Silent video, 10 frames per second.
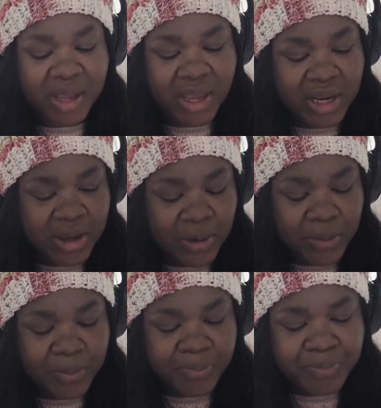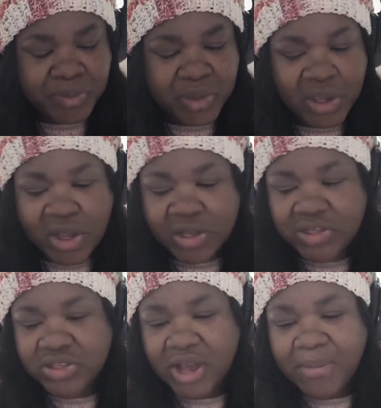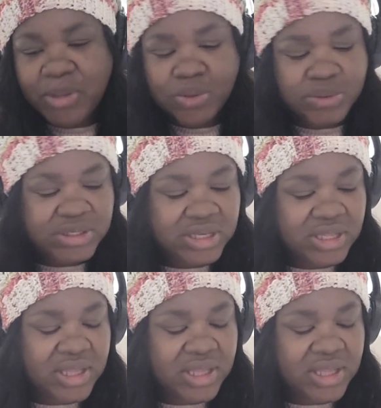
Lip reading: Anyhow, so I'm using